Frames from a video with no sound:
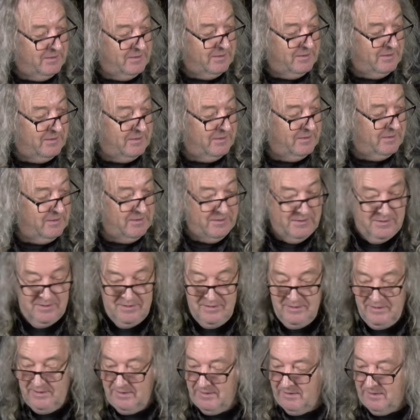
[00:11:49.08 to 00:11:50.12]

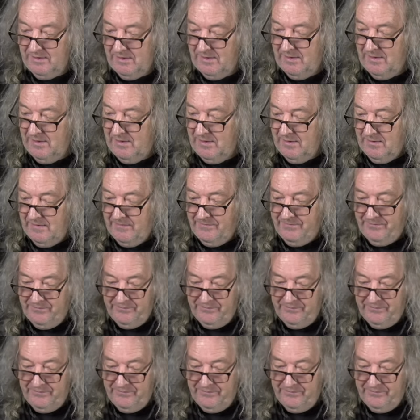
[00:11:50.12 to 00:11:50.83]
(silence)